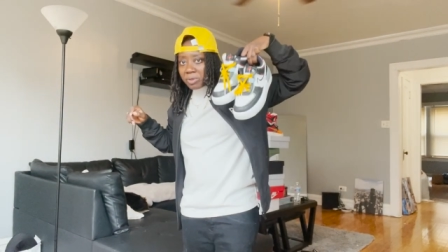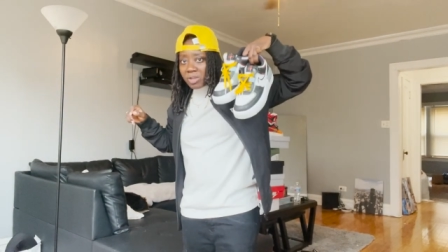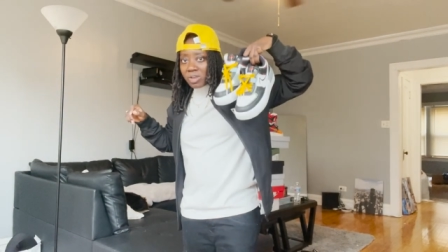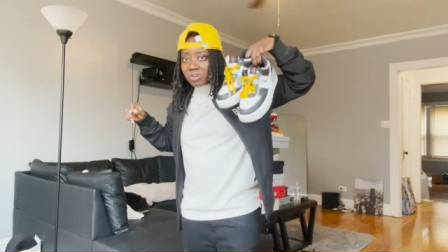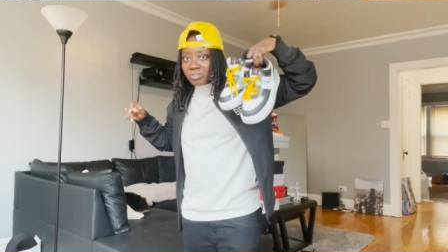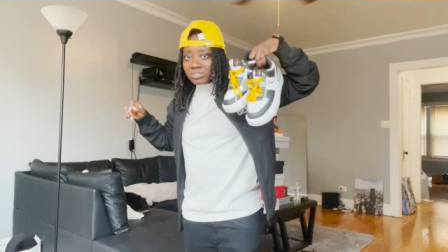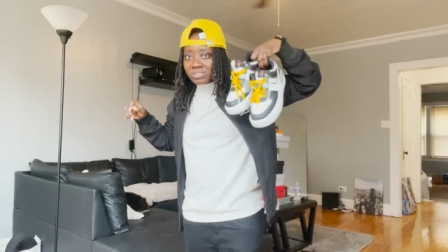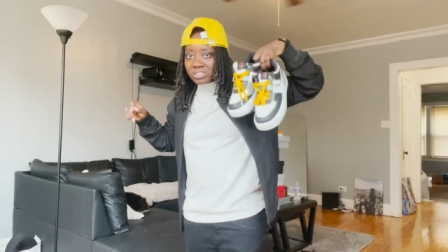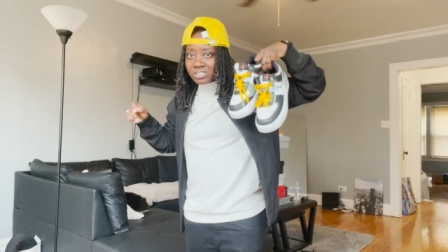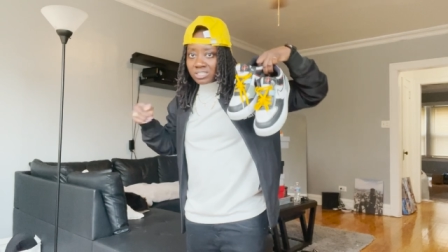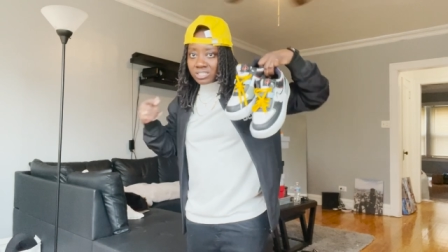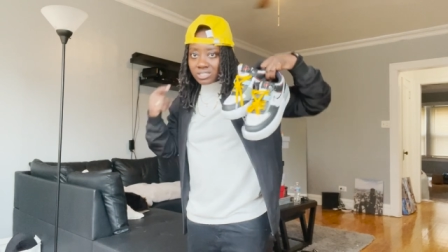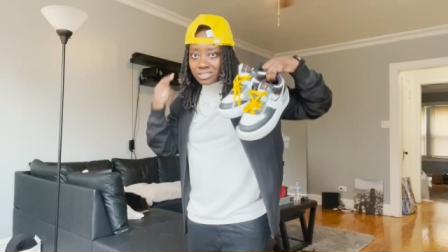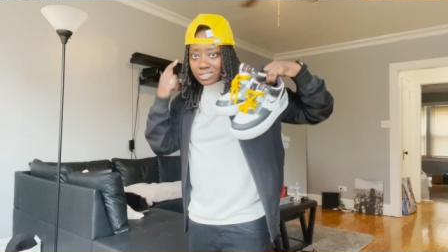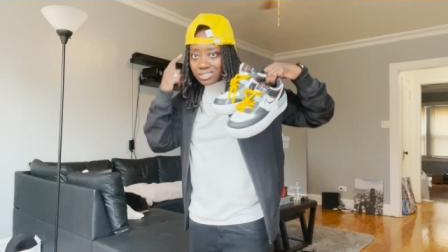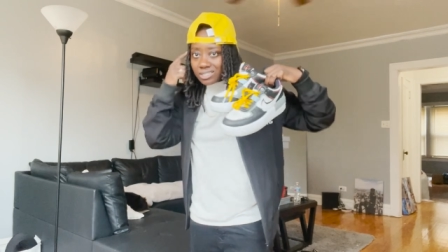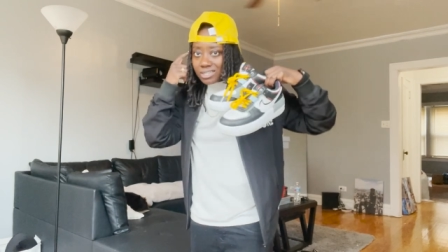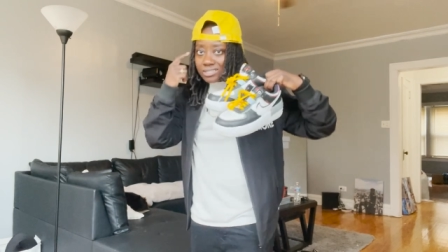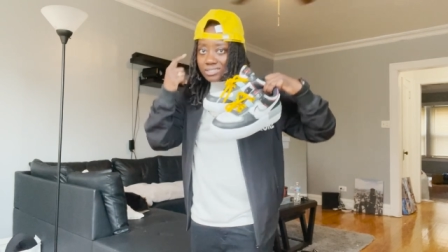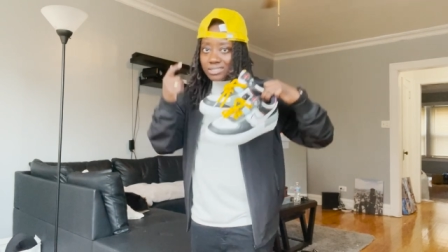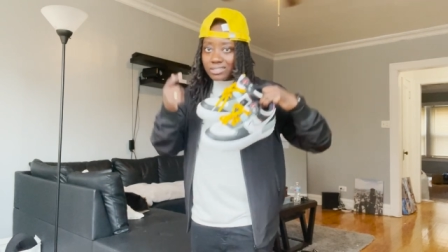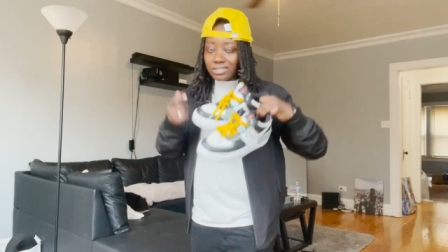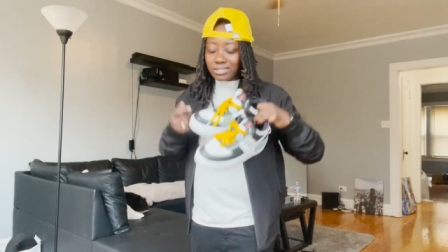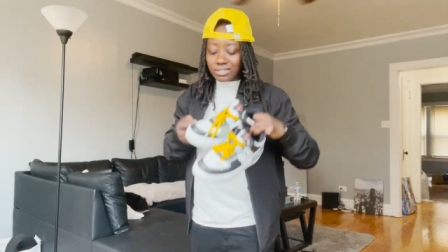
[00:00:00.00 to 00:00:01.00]
paired this just
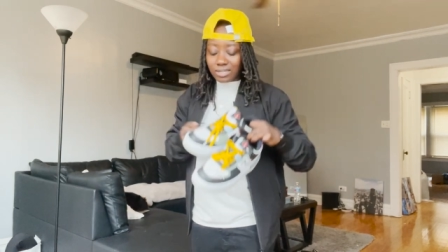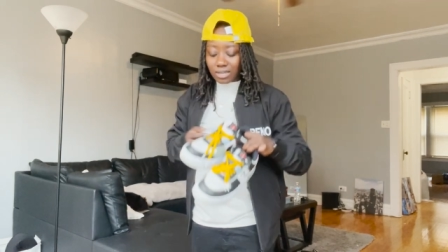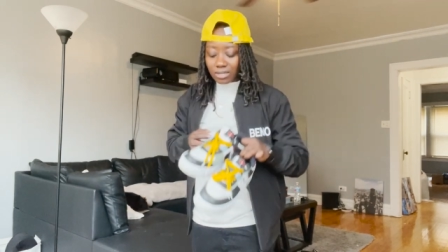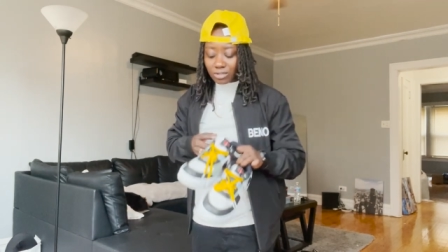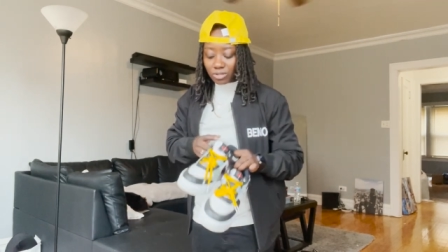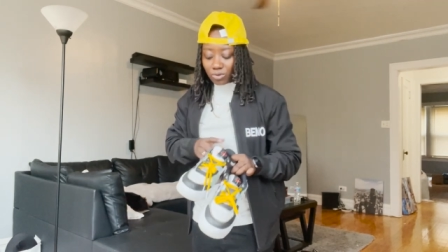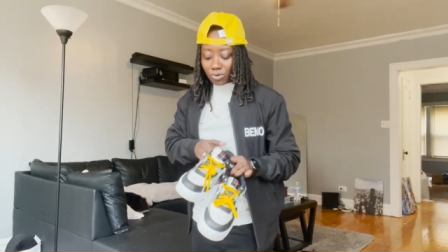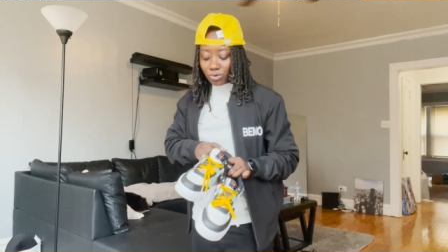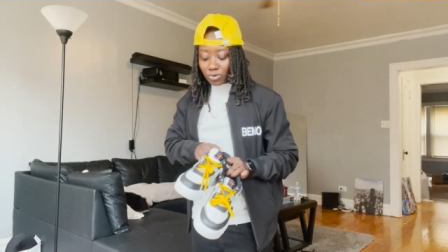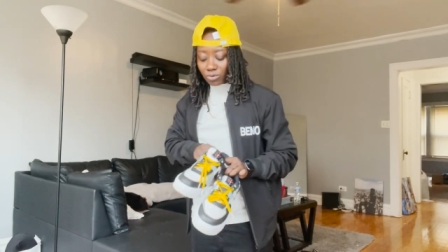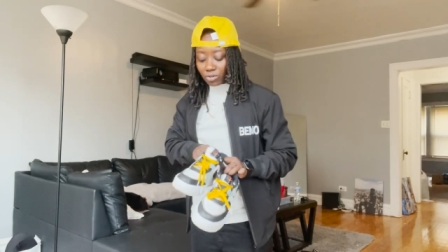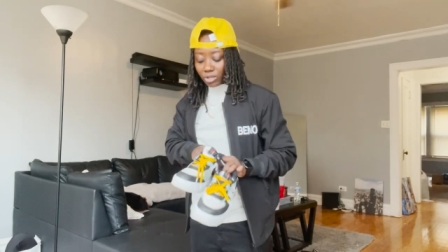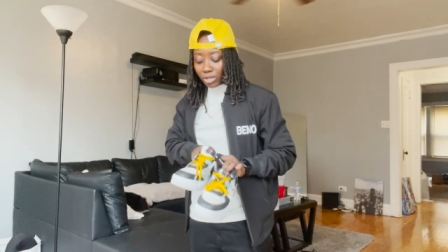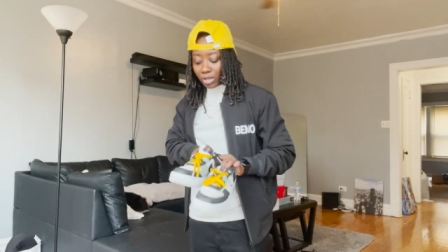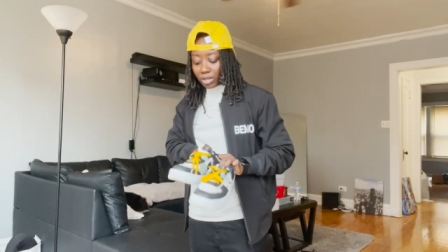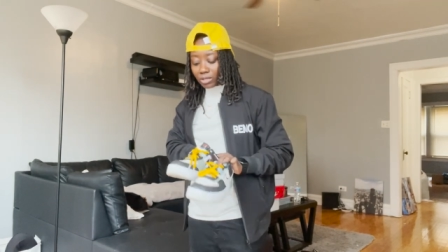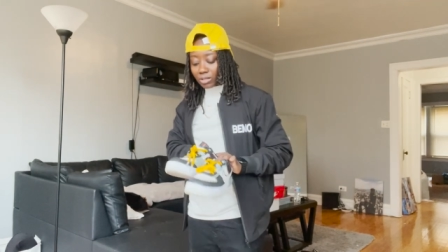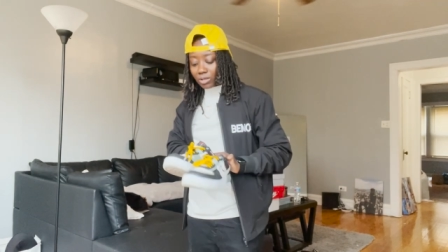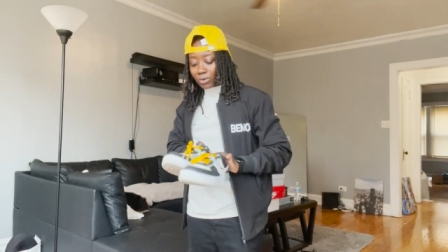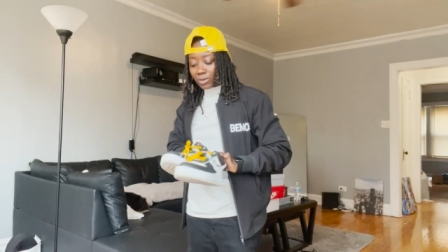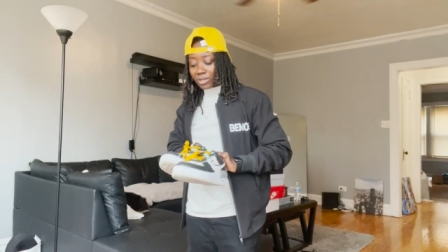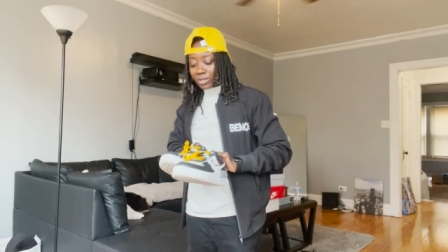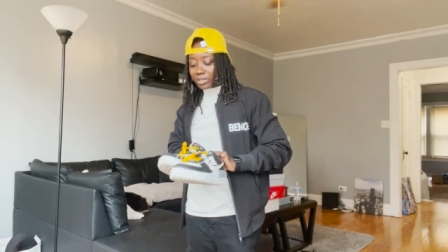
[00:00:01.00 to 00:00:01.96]
because of the yellow on yellow.